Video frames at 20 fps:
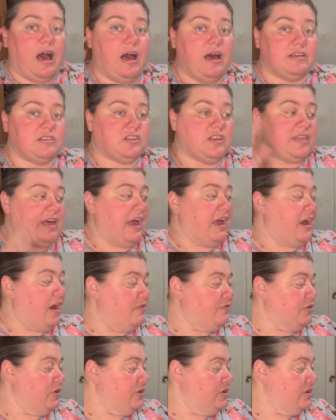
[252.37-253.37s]
So that
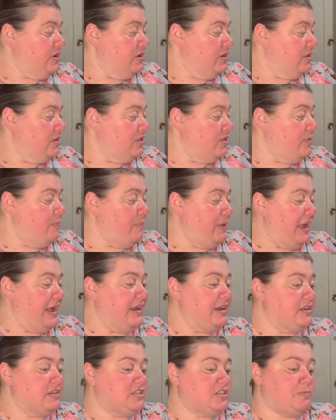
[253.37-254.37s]
covered the
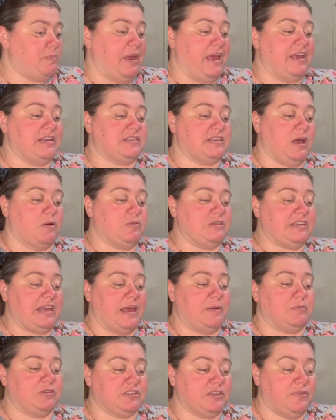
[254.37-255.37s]
main space. I was
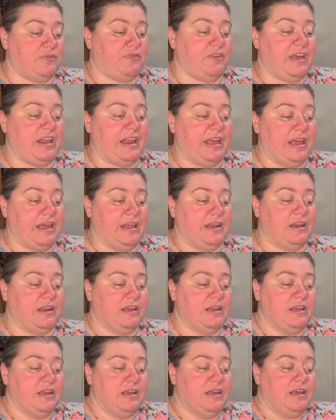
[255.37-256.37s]
able to fit in
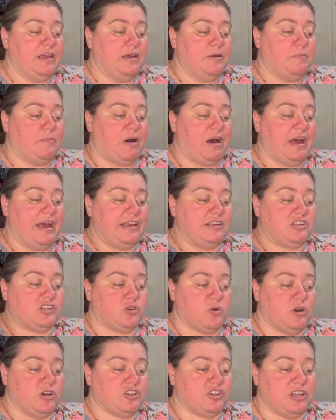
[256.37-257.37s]
my
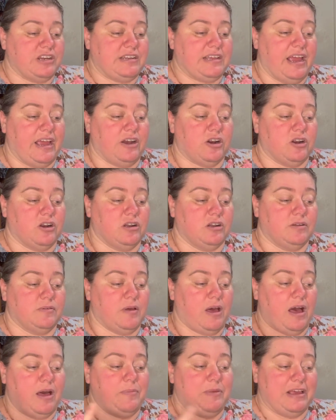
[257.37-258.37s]
storage container
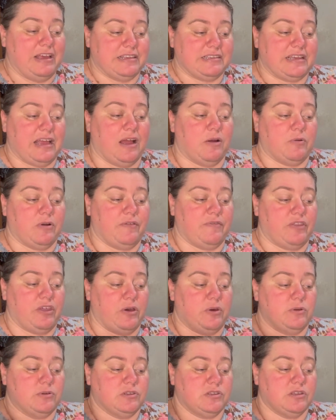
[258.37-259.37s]
because I got rid of
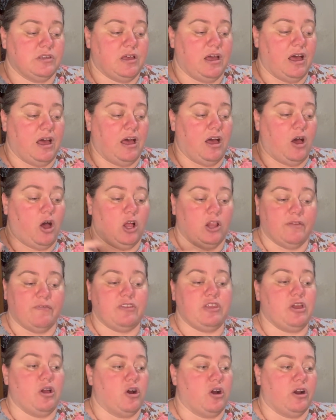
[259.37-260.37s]
those, all of
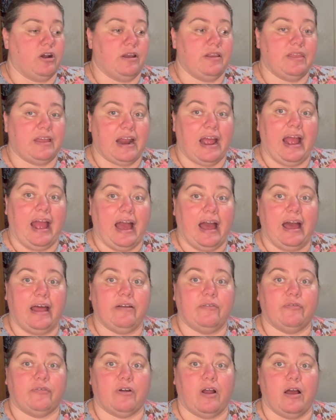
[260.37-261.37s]
the yarn that I
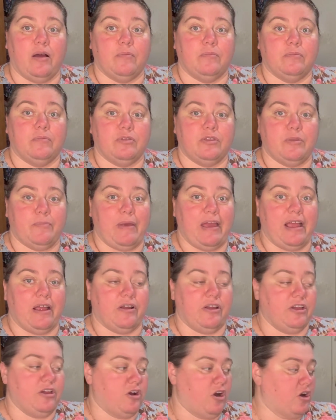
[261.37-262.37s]
had from the Bay
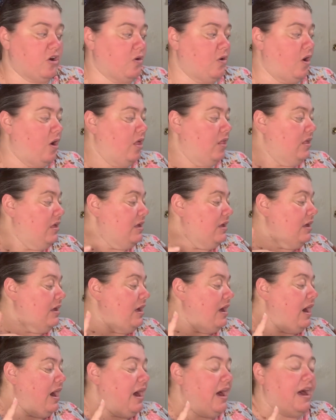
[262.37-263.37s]
Area Yarn Crawl.
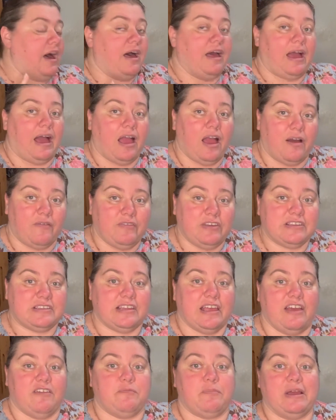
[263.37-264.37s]
I
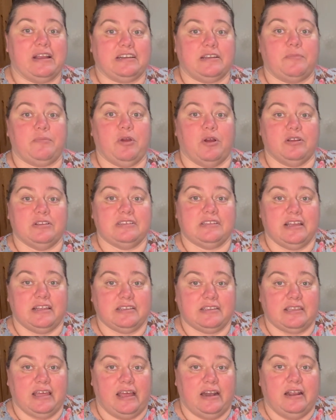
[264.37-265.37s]
obviously have picked up yarn
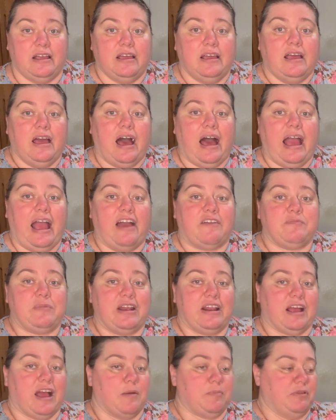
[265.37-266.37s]
since then. I have made
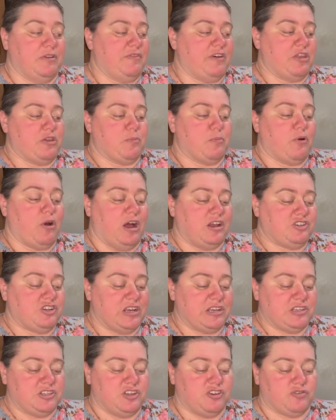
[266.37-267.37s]
a couple of other
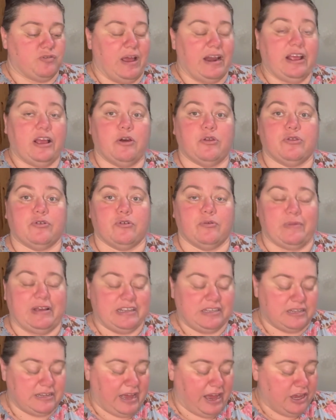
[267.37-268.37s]
projects to try to go through my
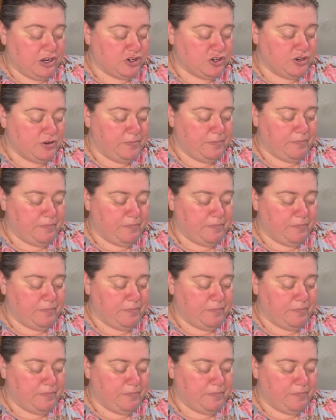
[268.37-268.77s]
stash.